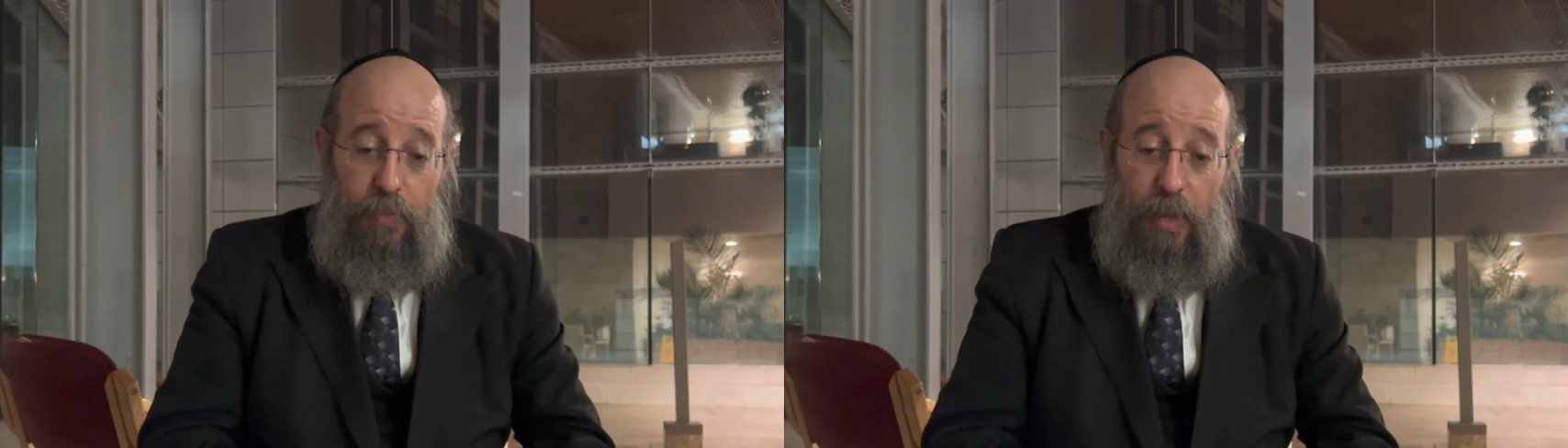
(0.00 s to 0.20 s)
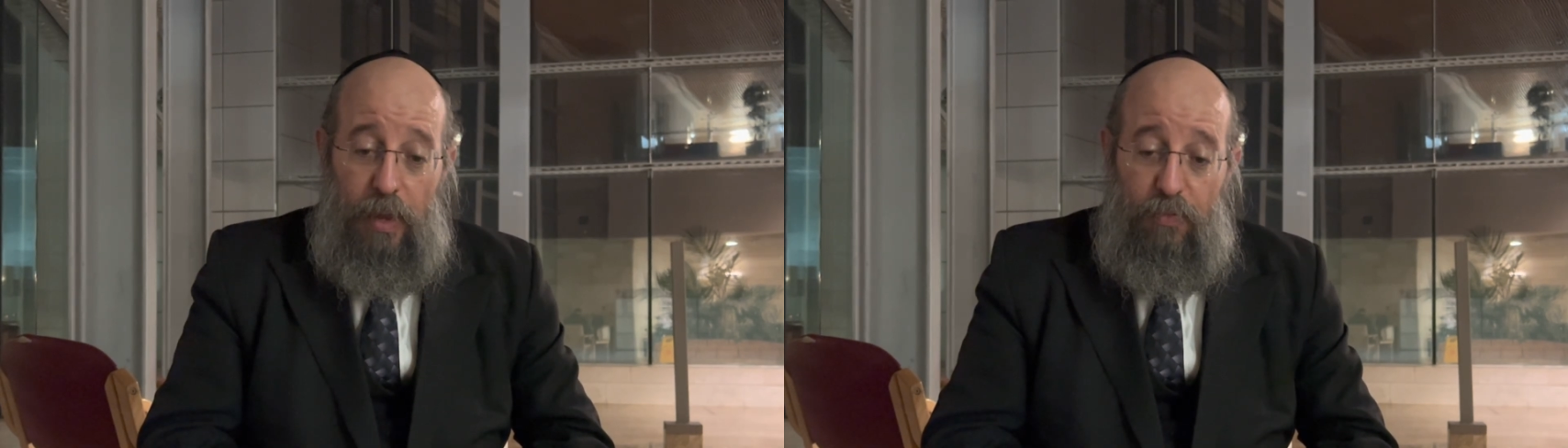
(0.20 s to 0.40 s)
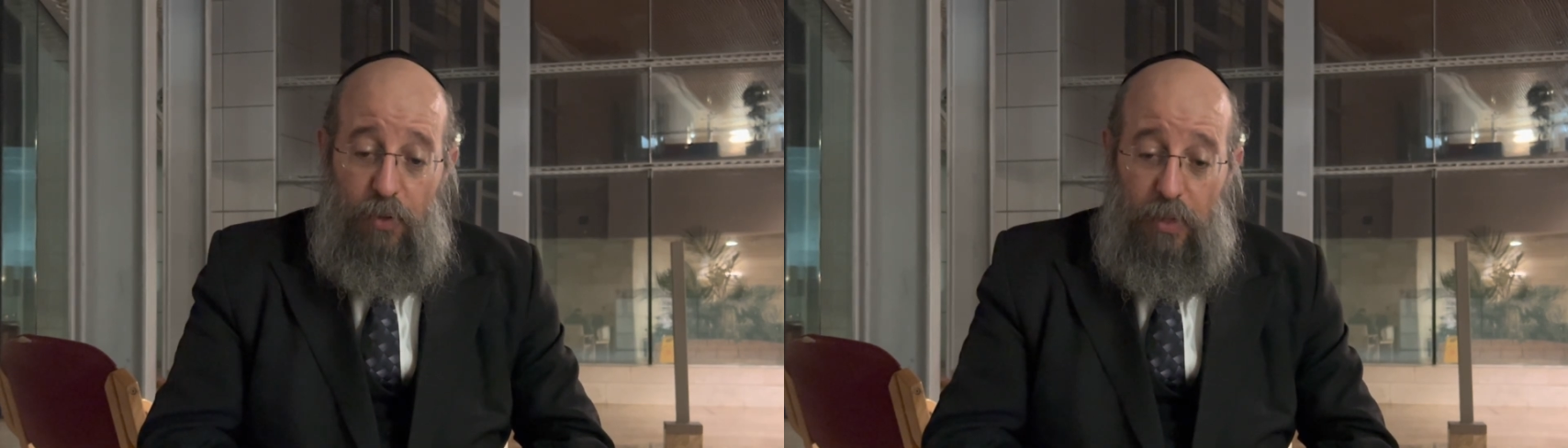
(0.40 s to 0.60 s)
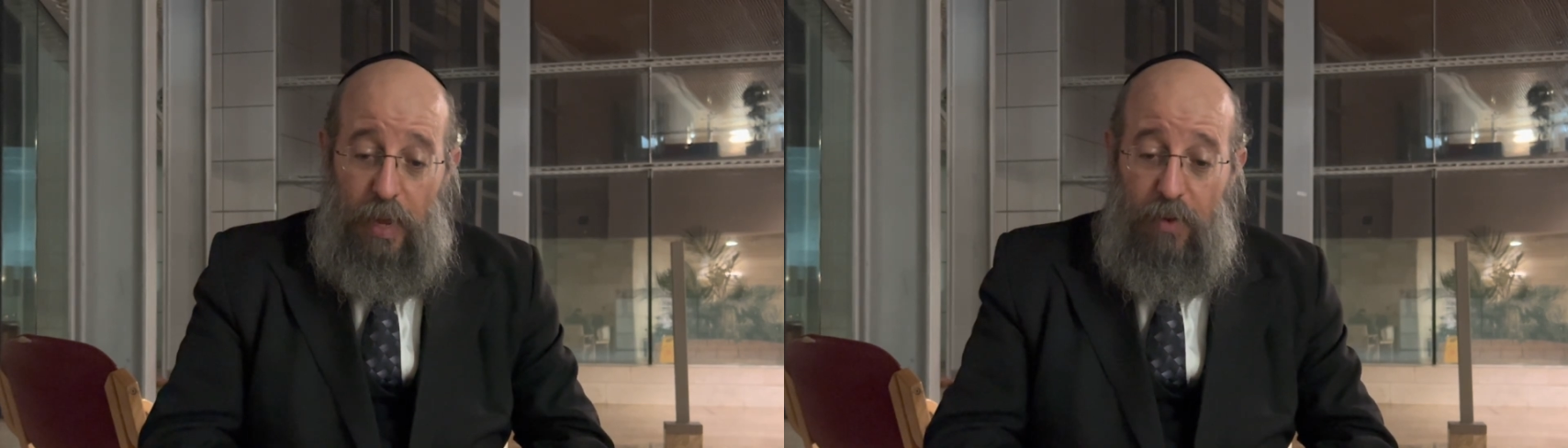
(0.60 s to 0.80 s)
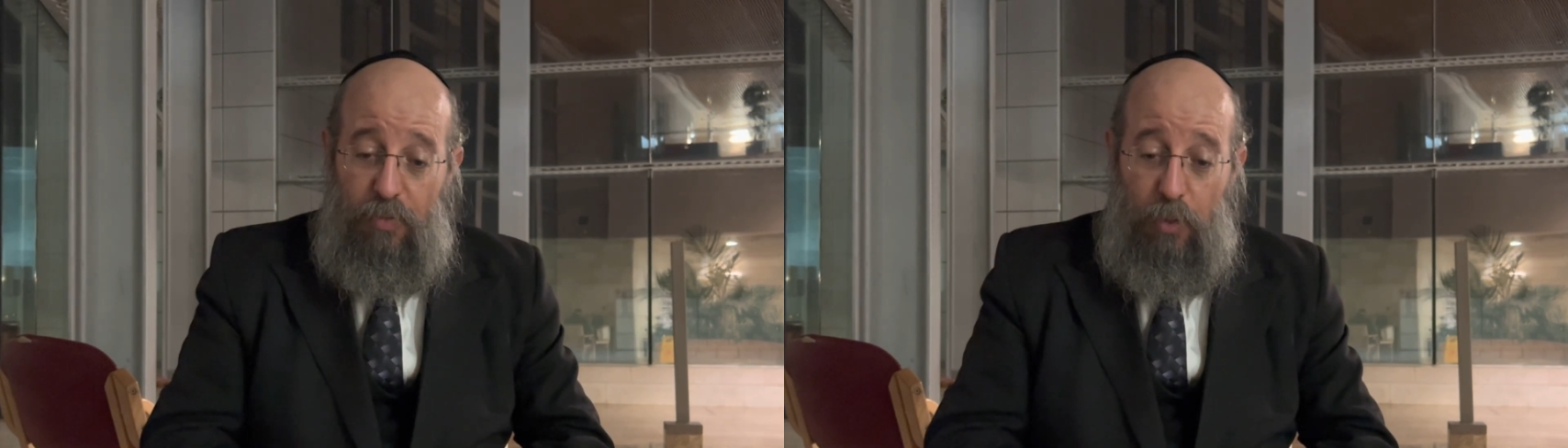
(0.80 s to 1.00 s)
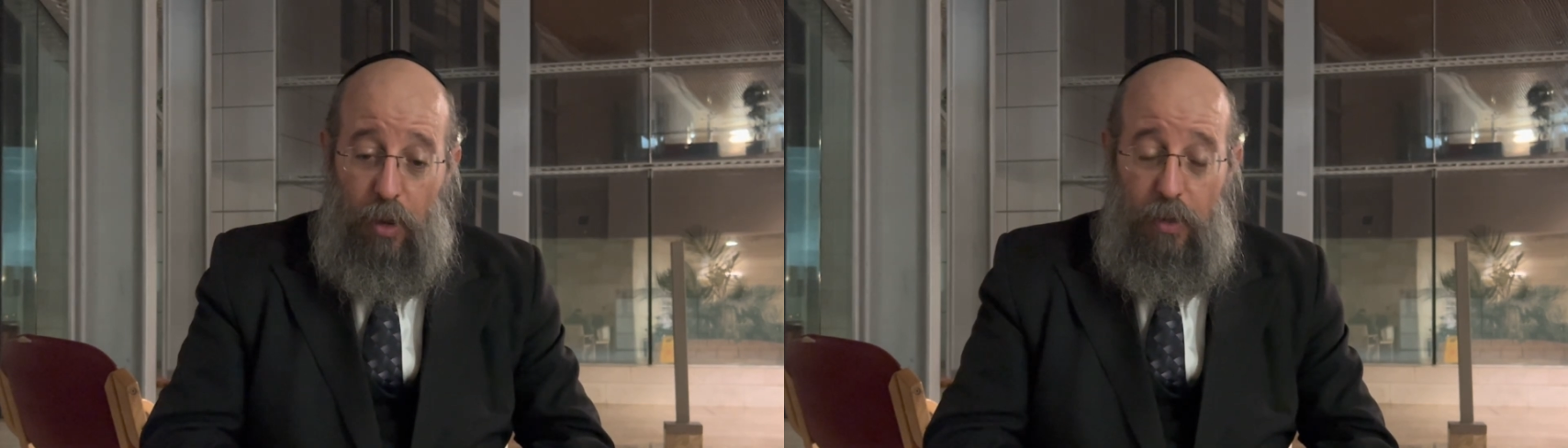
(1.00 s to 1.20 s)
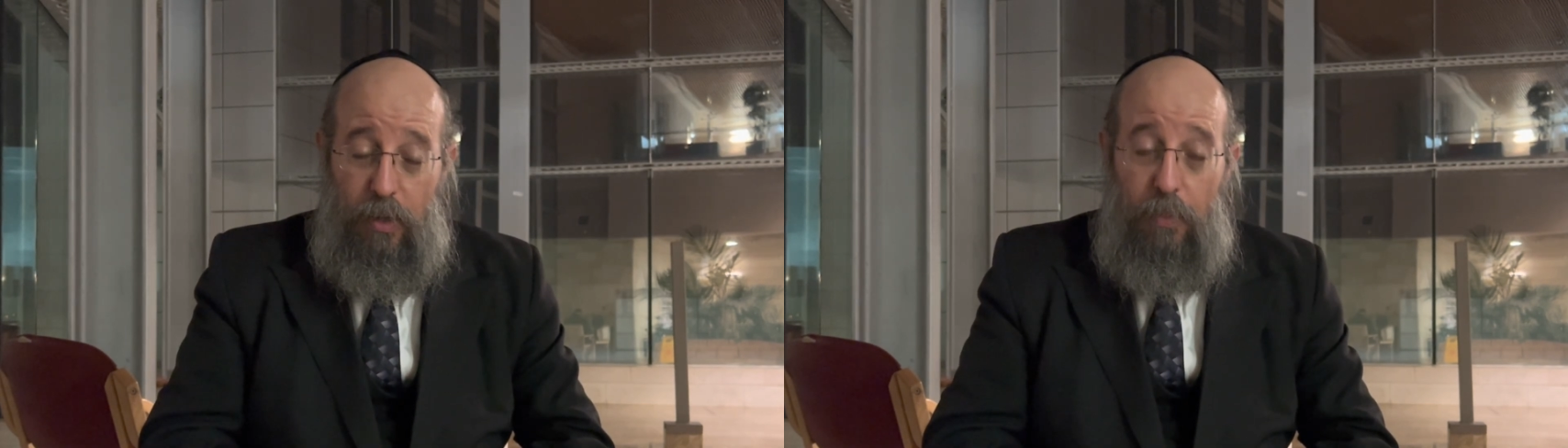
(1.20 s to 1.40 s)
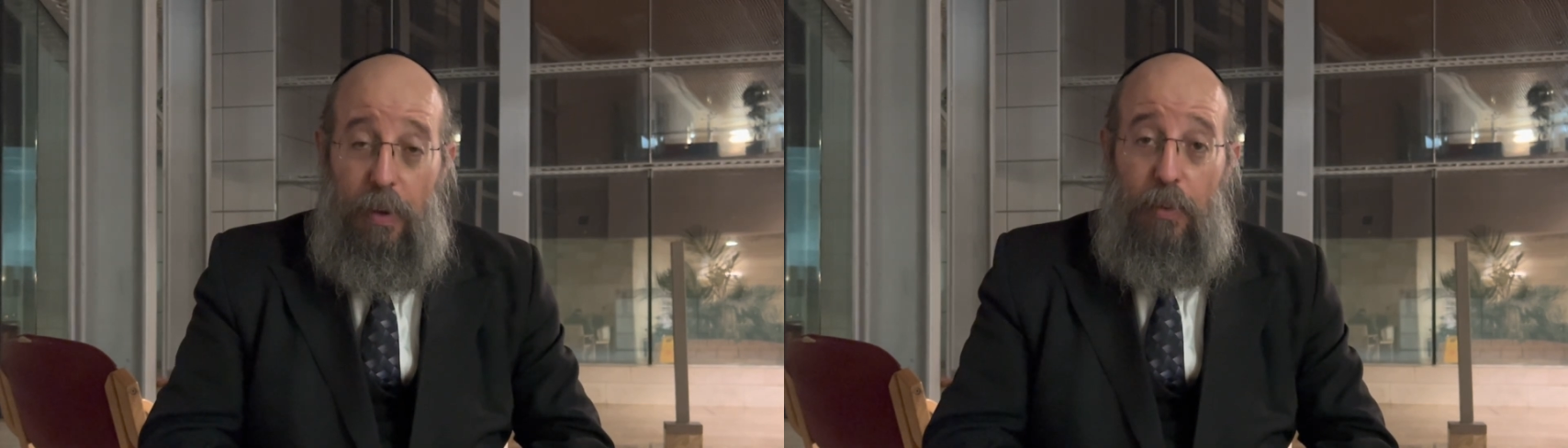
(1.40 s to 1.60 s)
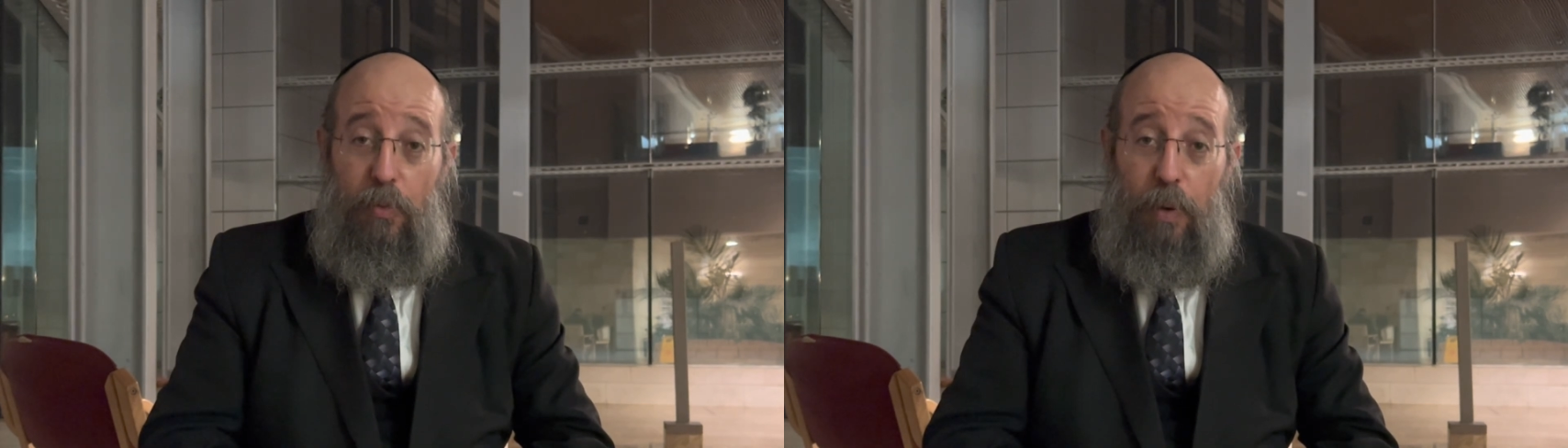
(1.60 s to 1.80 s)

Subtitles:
after a lot of talking about it with